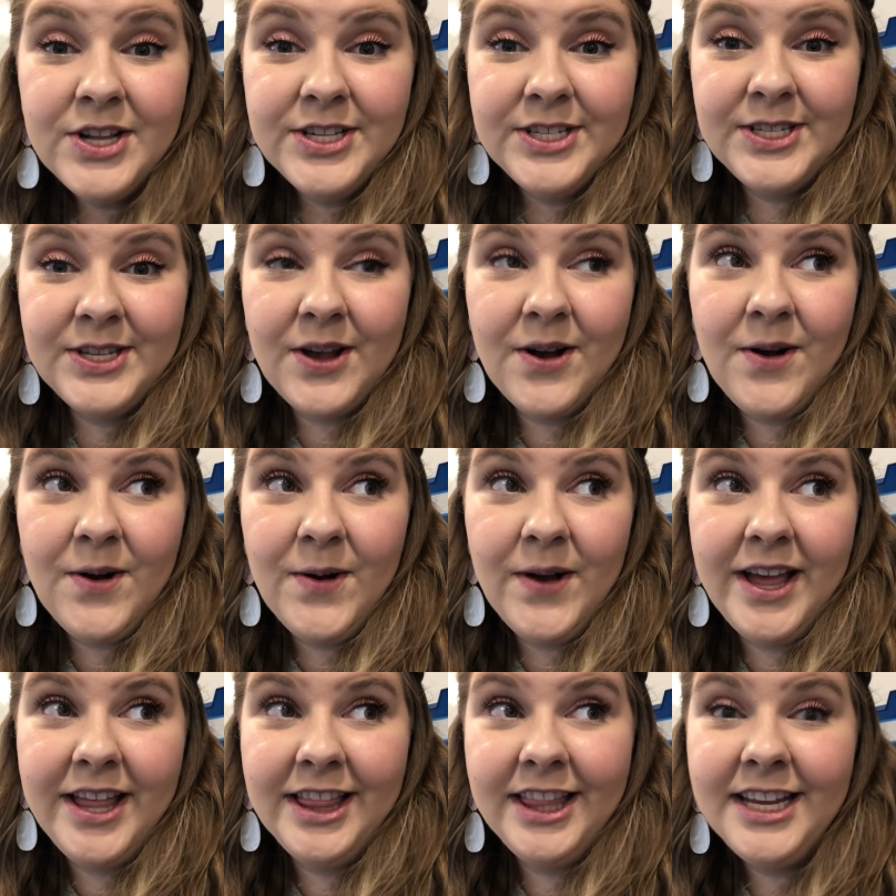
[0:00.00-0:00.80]

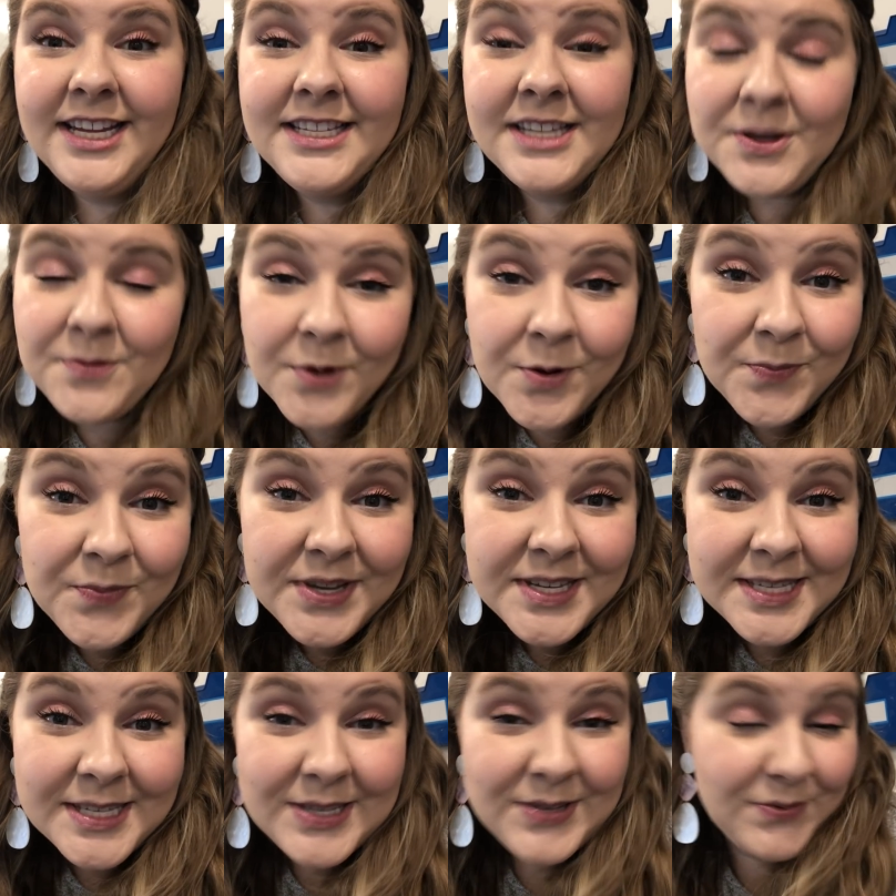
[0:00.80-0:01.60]
so at least I won't
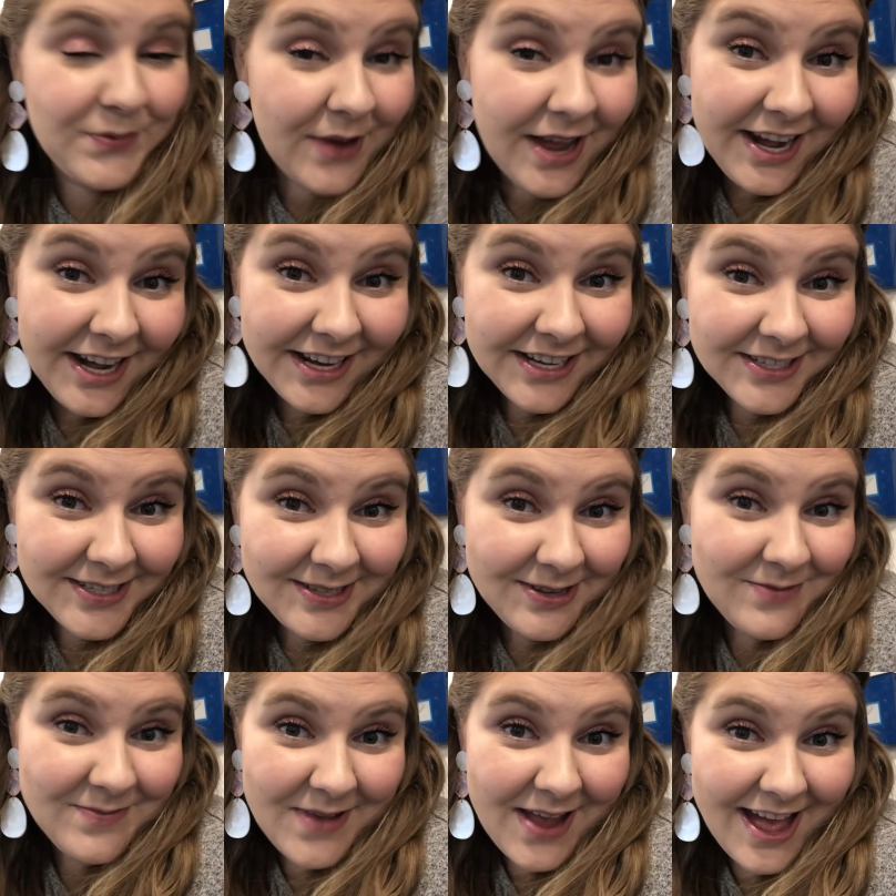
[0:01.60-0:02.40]
be sweating
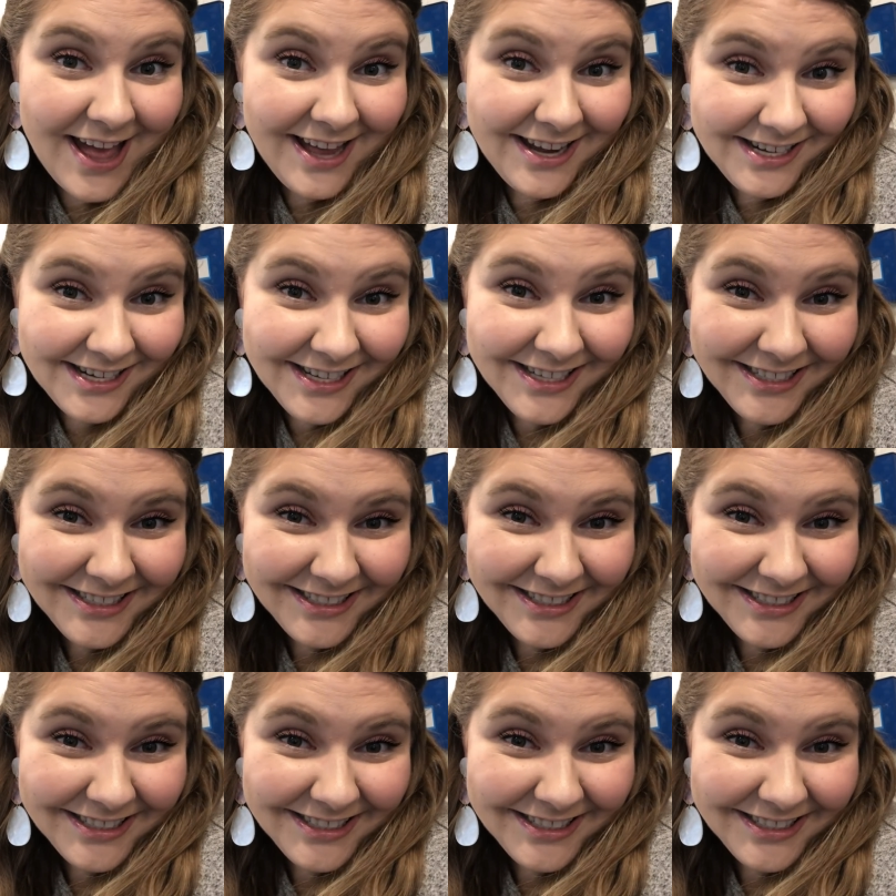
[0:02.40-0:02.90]
so bad.